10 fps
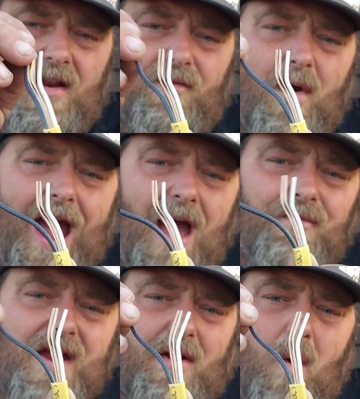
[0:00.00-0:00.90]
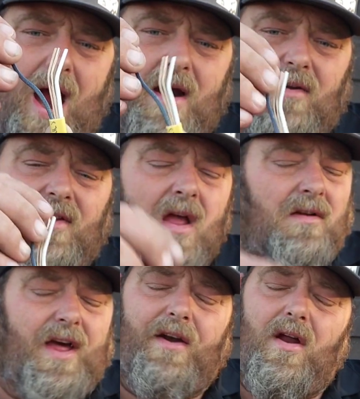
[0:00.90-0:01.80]
And if you have nicked wires
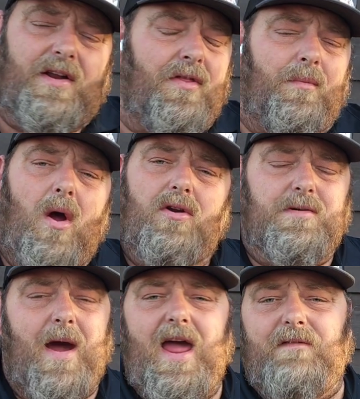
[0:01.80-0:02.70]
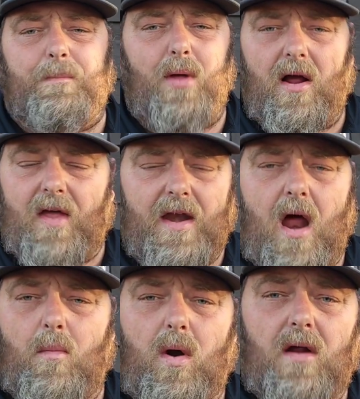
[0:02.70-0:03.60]
later on down the road, you might have a plug that
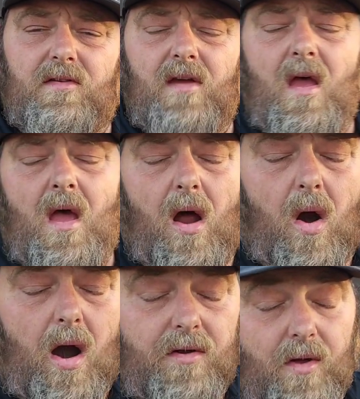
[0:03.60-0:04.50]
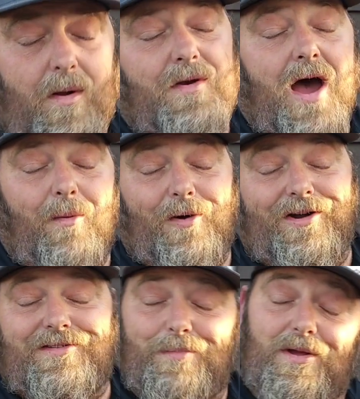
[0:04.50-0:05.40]
not works, or not
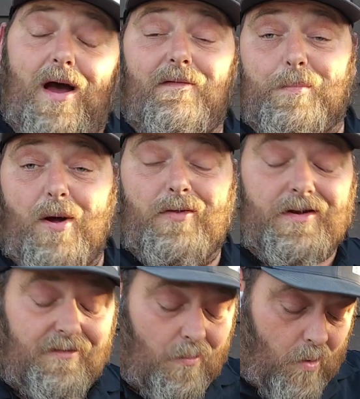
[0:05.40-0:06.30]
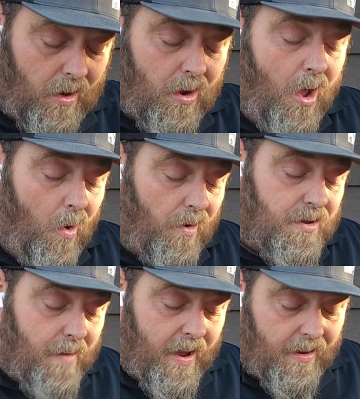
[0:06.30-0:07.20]
works, but you'll have a plug that doesn't work, or
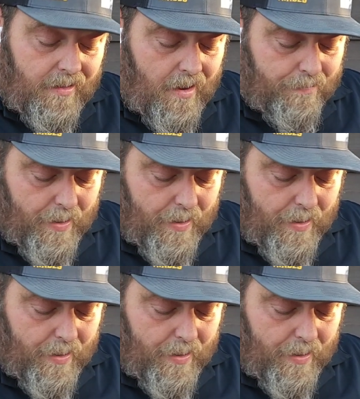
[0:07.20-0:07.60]
you may end up